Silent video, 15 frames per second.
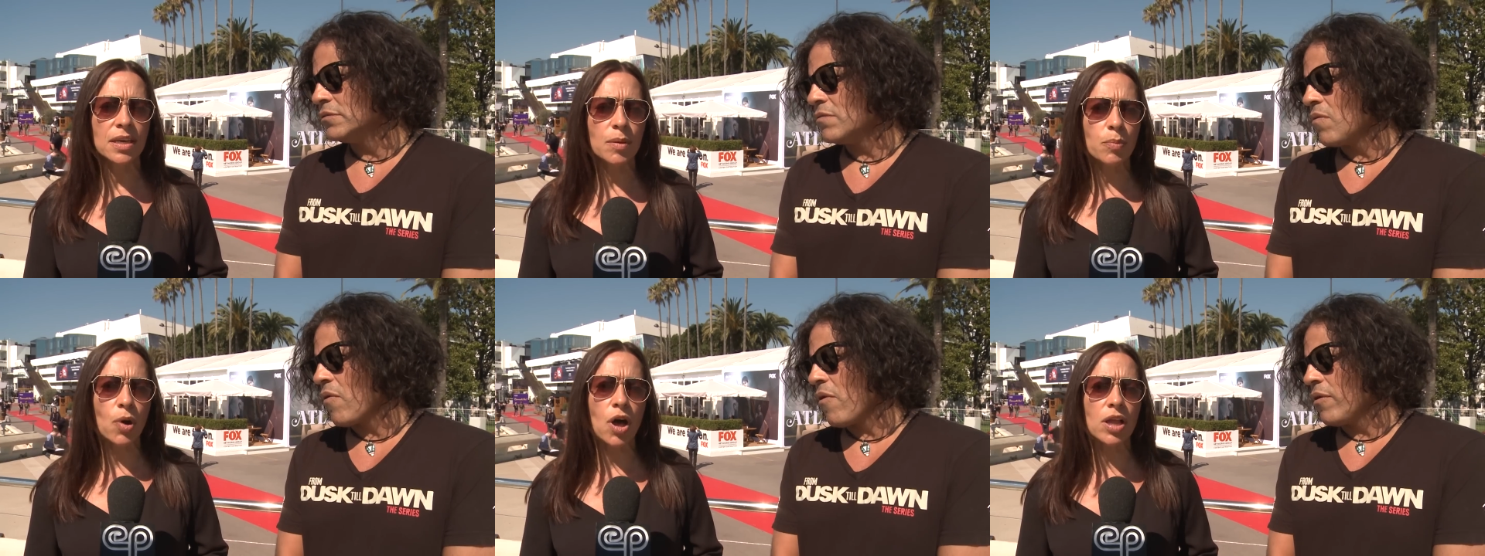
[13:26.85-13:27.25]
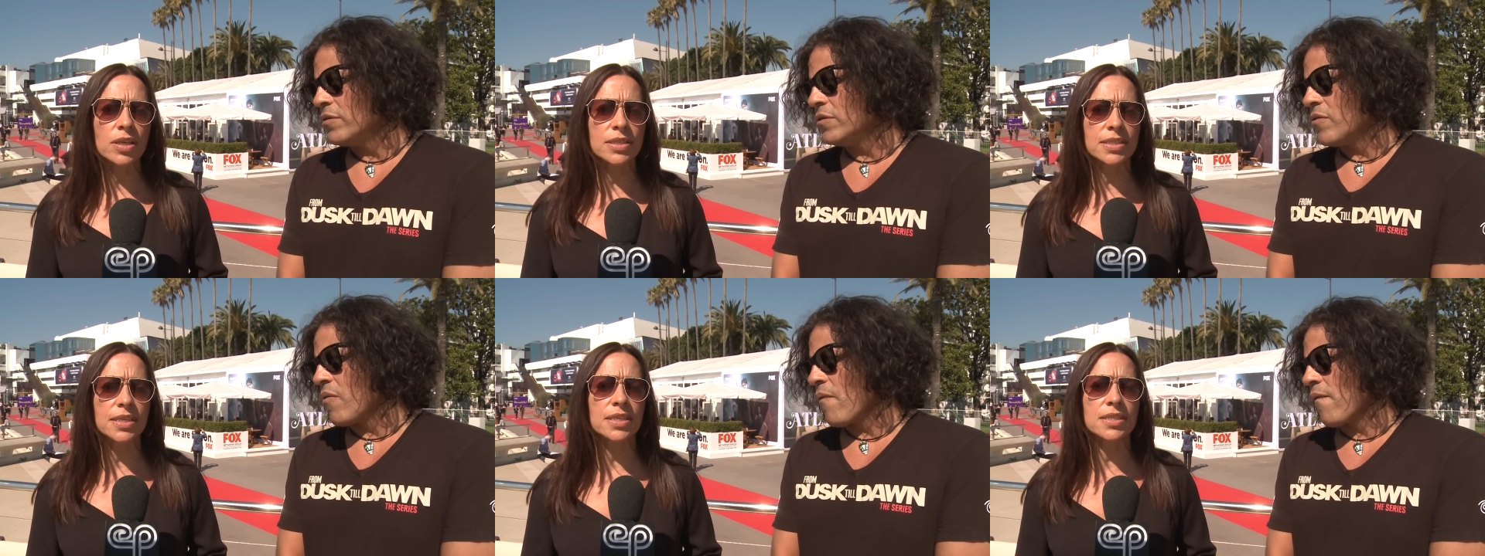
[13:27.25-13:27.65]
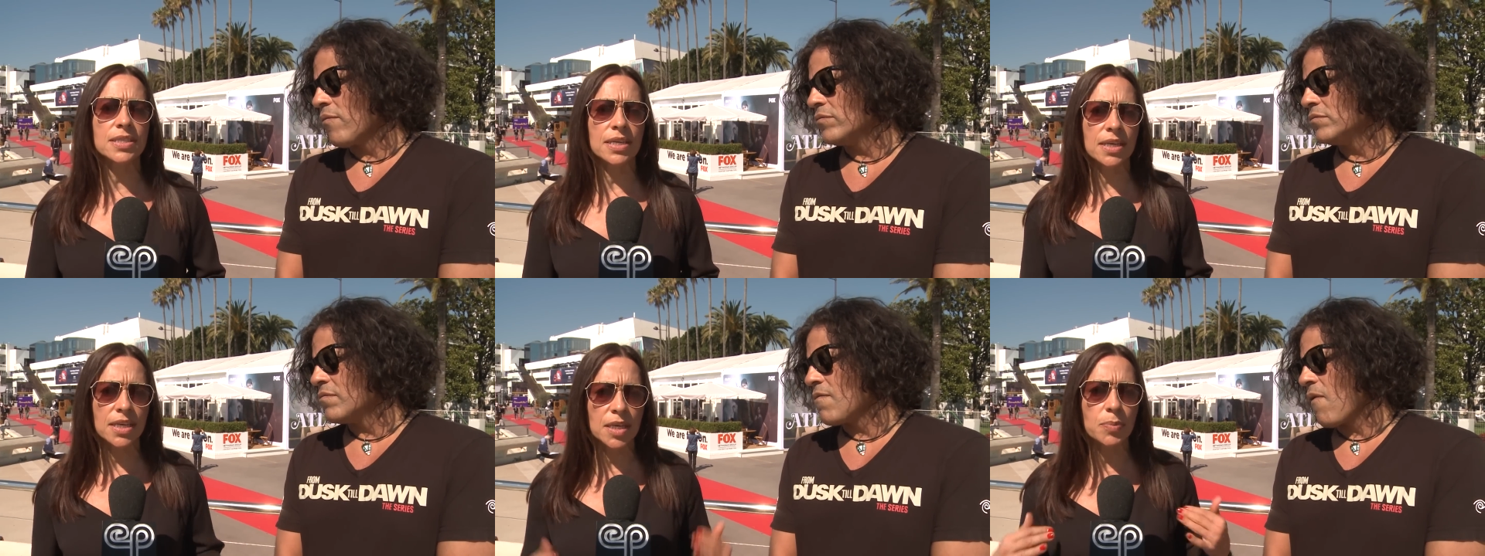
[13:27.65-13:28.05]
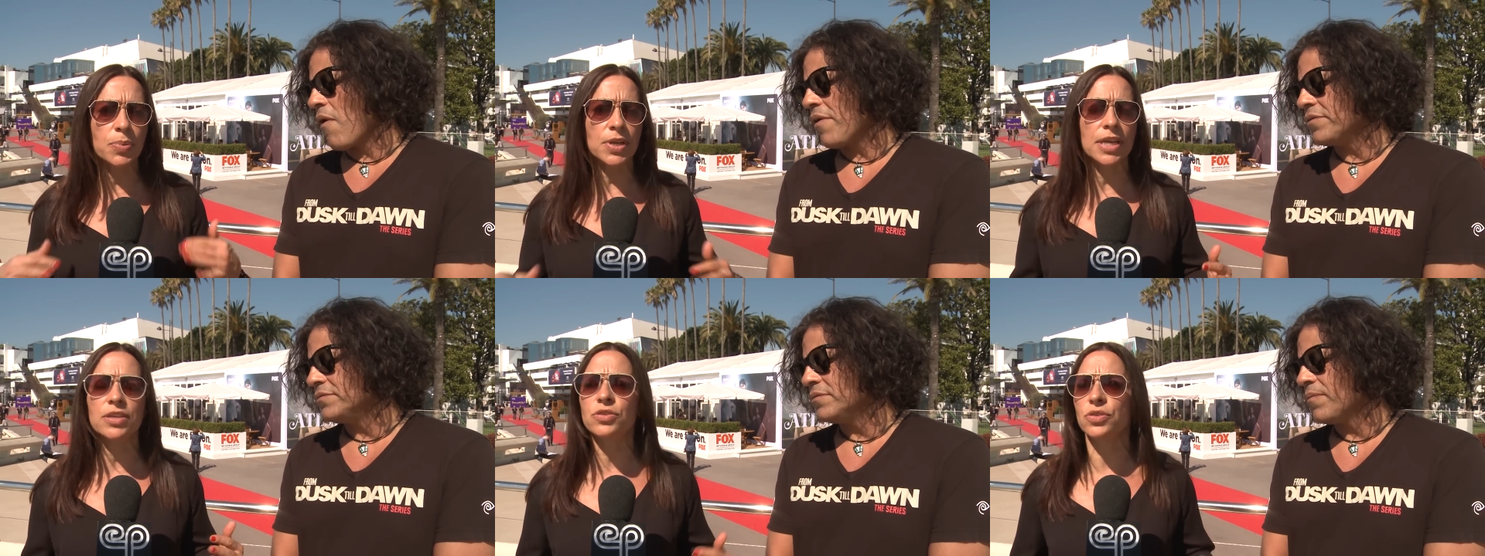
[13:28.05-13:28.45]
Speaker 1: politics and keep
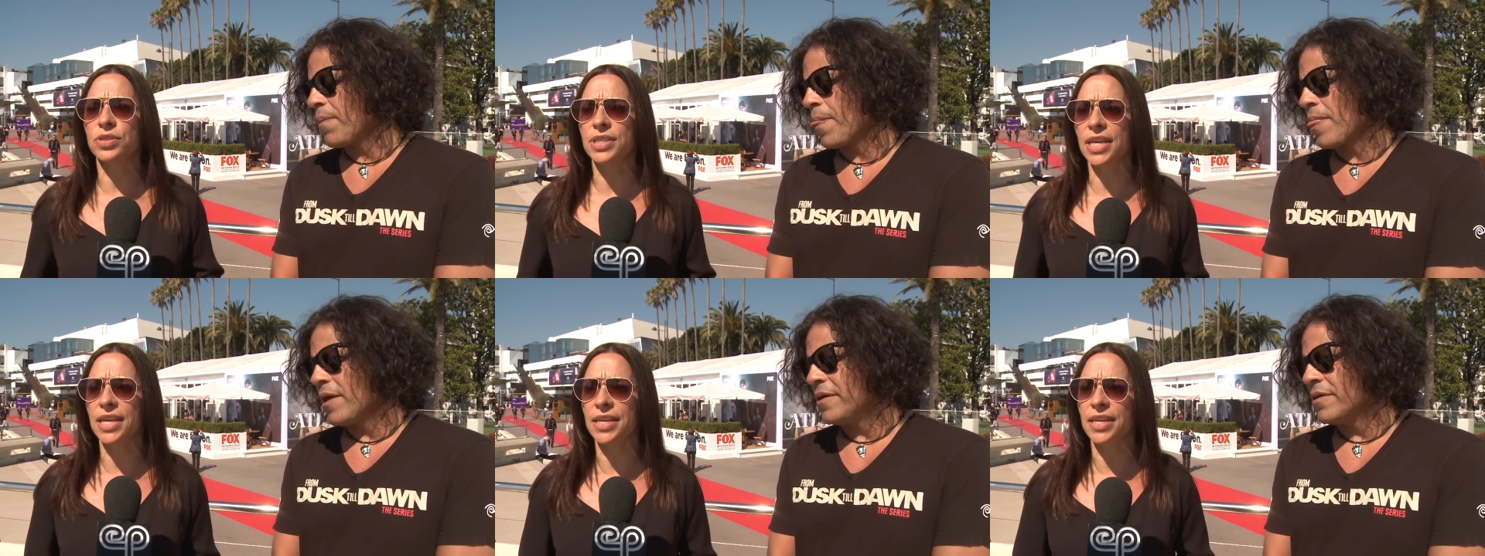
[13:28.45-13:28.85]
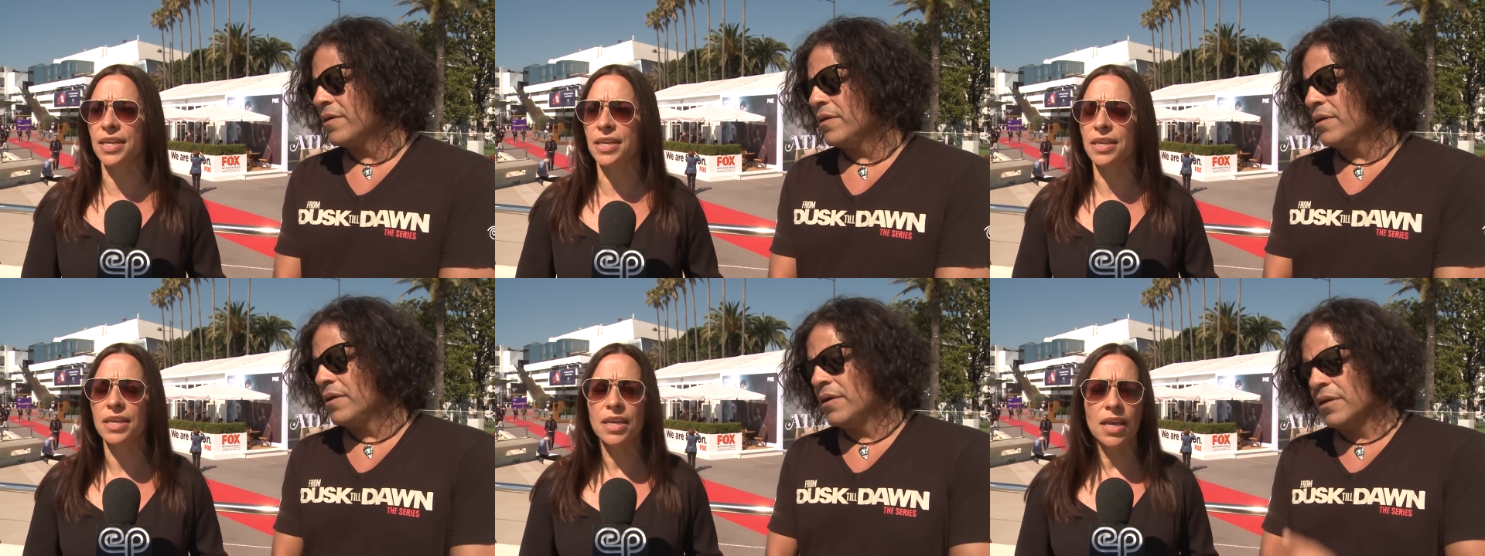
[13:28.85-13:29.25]
it entertaining.